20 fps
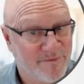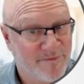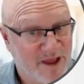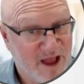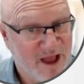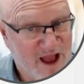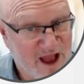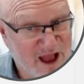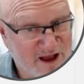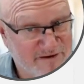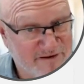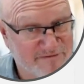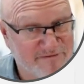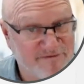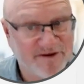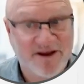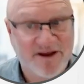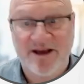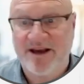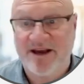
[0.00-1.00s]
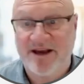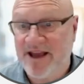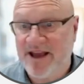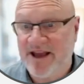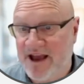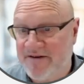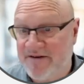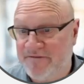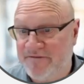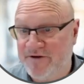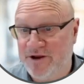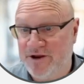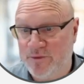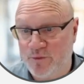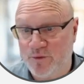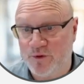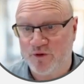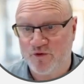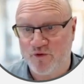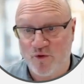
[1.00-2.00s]
have caffeine
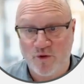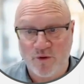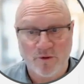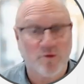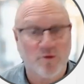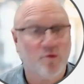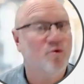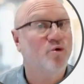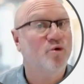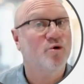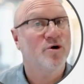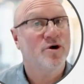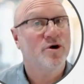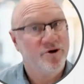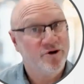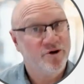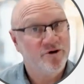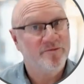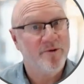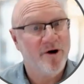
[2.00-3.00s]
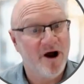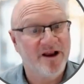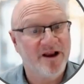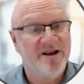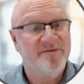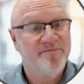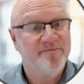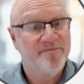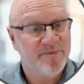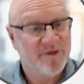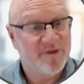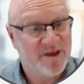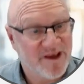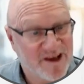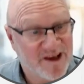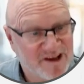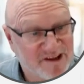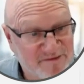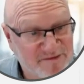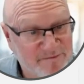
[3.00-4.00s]
withdrawal, or you might
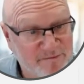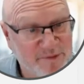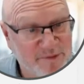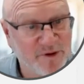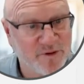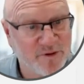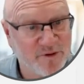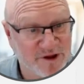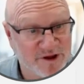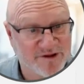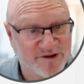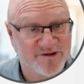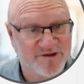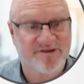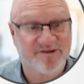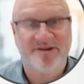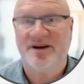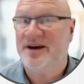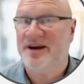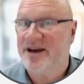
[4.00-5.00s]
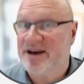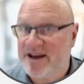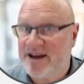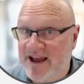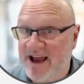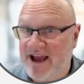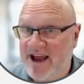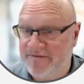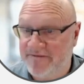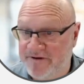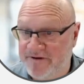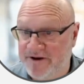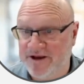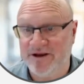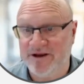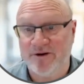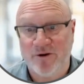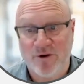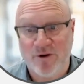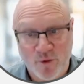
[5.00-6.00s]
experience
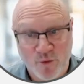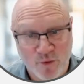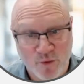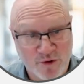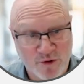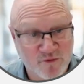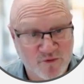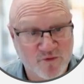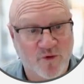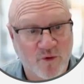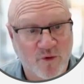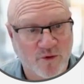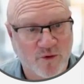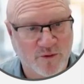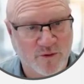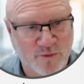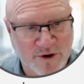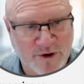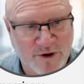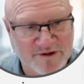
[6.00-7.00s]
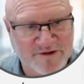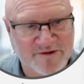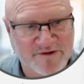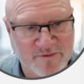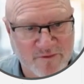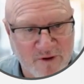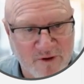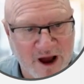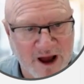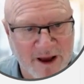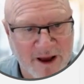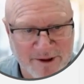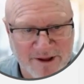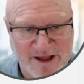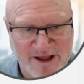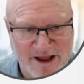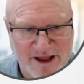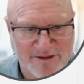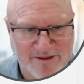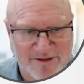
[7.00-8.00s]
caffeine withdrawal. We're describing
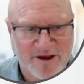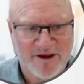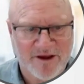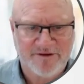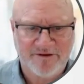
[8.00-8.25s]
that.